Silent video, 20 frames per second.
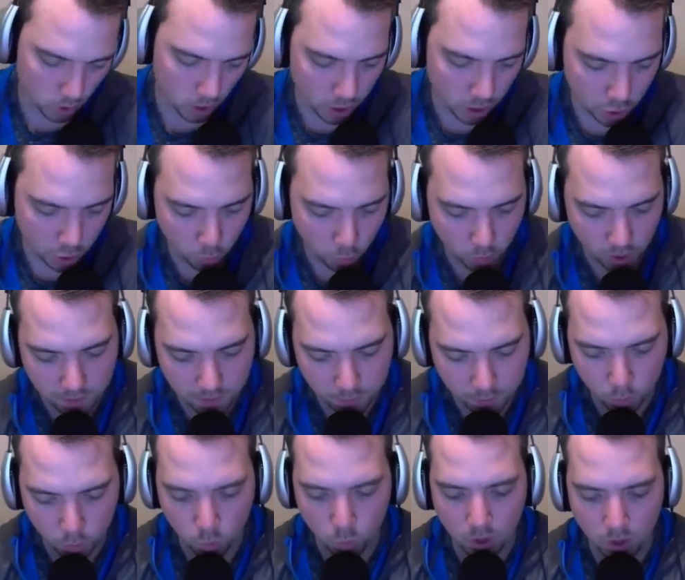our
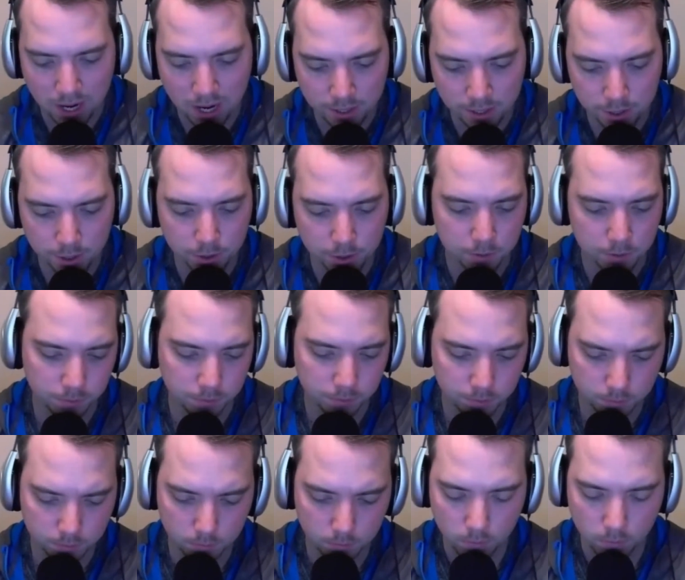waiver wire
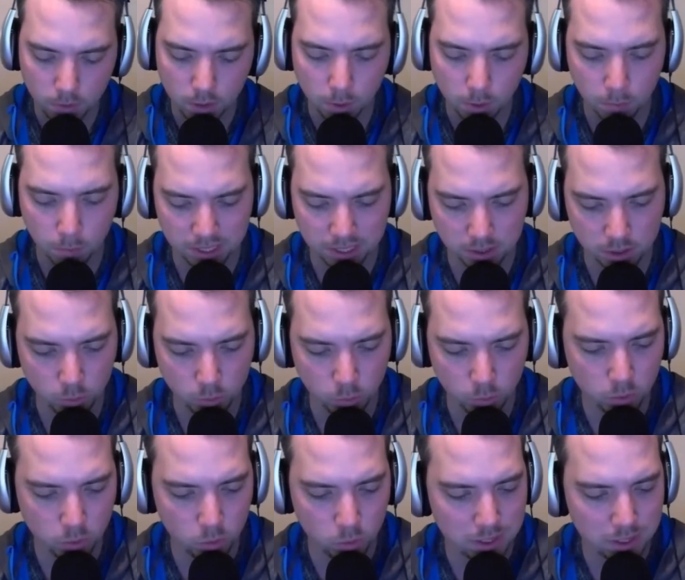picks of the week.